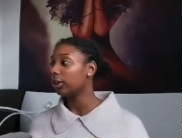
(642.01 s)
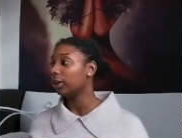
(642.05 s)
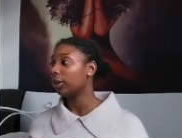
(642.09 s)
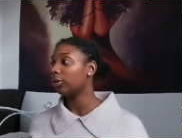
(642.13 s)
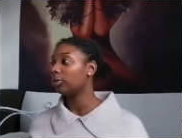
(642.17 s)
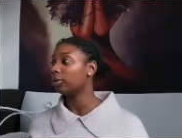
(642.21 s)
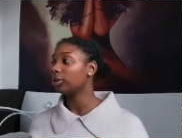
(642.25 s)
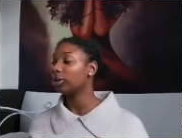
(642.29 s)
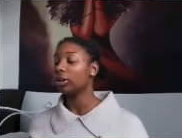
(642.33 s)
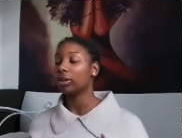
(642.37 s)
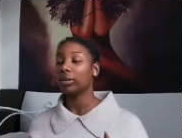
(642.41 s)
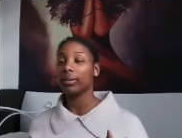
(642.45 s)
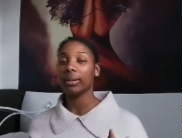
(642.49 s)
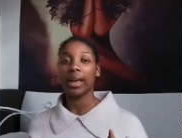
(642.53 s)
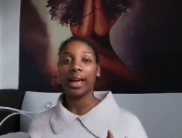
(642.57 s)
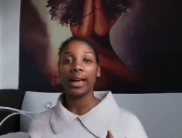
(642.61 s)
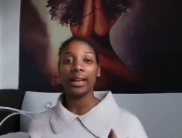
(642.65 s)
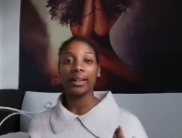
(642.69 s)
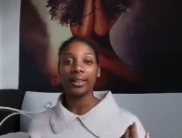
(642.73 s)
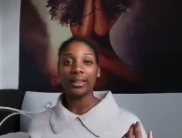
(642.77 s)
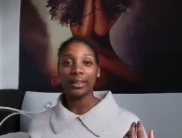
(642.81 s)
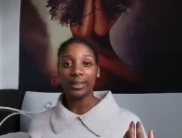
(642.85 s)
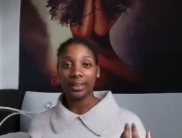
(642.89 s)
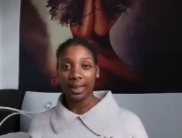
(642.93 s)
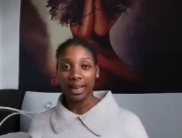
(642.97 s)
So that
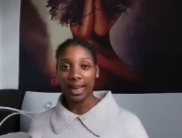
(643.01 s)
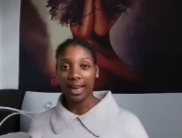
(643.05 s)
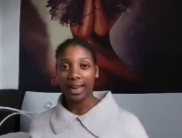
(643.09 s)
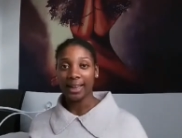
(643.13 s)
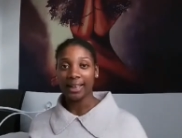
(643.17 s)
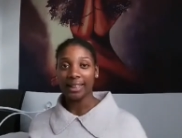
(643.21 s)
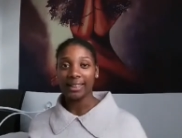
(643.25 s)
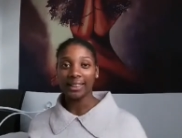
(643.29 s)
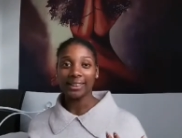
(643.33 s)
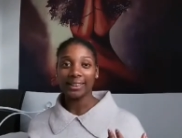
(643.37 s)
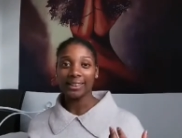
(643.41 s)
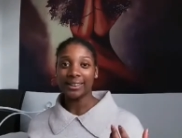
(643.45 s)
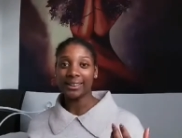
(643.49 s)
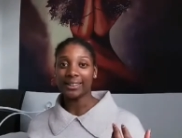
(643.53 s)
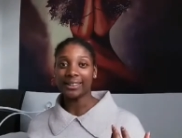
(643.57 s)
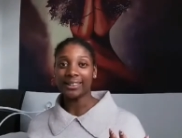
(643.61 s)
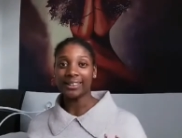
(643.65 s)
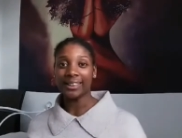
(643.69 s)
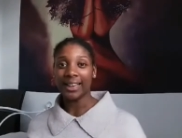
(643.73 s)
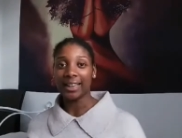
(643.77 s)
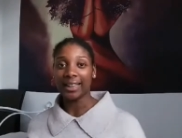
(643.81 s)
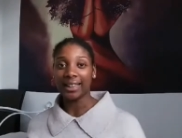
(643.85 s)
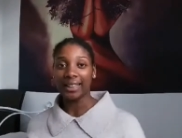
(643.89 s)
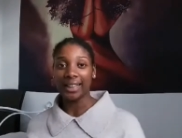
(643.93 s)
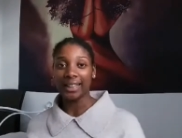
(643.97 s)
light is
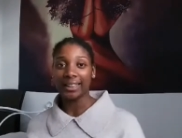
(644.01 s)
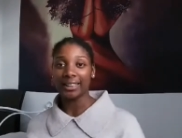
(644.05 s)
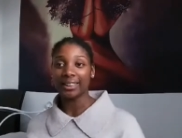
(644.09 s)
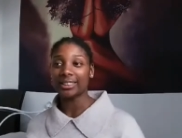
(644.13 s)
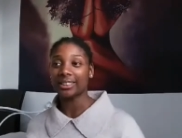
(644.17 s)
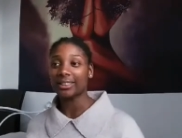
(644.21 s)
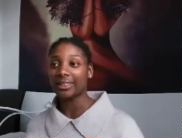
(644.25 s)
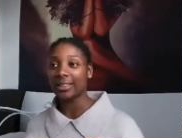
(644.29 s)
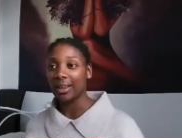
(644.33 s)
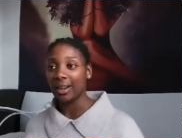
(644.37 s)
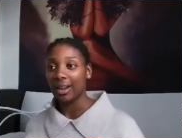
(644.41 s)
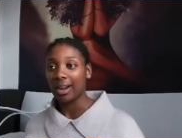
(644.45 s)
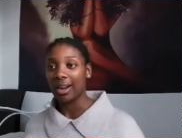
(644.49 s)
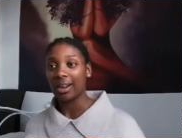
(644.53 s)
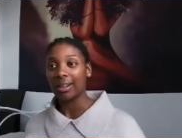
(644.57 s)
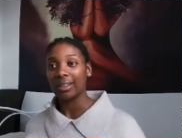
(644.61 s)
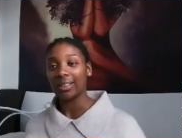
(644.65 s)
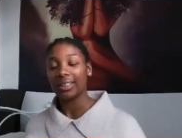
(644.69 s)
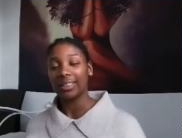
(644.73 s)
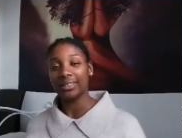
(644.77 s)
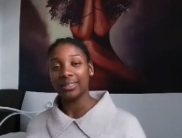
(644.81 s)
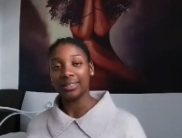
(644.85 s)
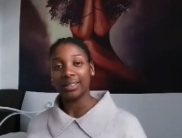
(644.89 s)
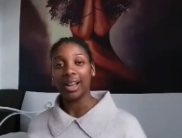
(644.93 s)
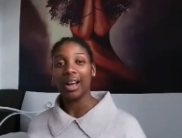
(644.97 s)
set against dark,
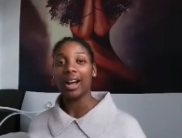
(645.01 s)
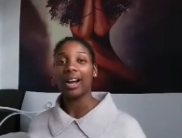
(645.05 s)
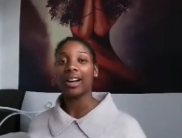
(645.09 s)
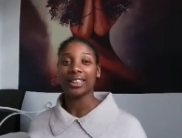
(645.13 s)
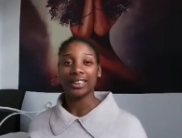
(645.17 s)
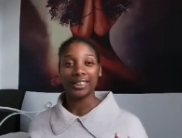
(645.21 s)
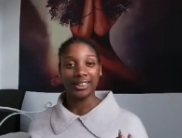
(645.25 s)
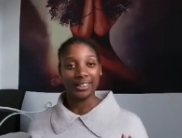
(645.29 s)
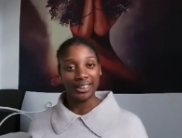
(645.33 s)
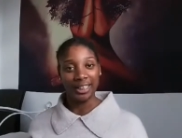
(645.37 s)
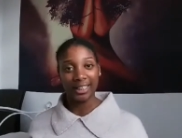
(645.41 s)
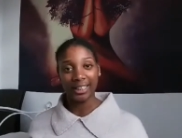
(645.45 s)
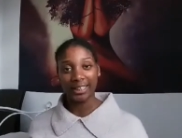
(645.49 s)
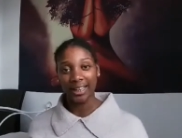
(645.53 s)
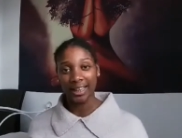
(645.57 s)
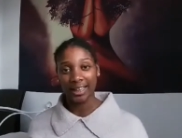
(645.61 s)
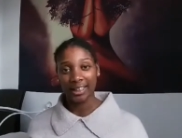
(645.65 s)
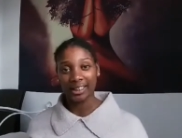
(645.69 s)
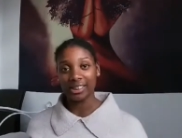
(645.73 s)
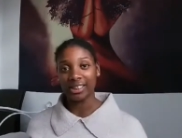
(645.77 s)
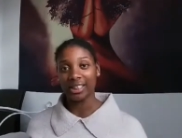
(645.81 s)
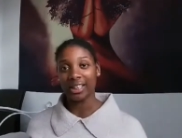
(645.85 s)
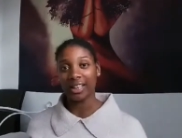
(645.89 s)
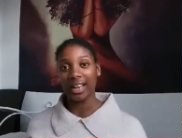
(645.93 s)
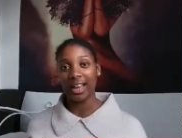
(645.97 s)
and dark is set
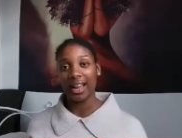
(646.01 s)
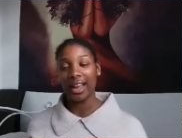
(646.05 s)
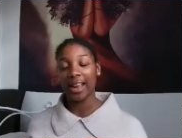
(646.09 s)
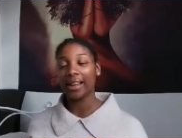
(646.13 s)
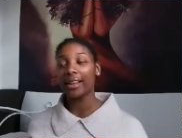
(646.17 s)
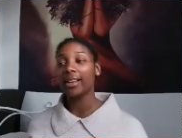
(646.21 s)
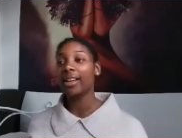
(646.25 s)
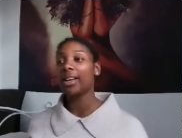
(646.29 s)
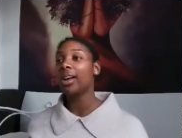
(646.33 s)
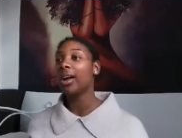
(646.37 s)
against light.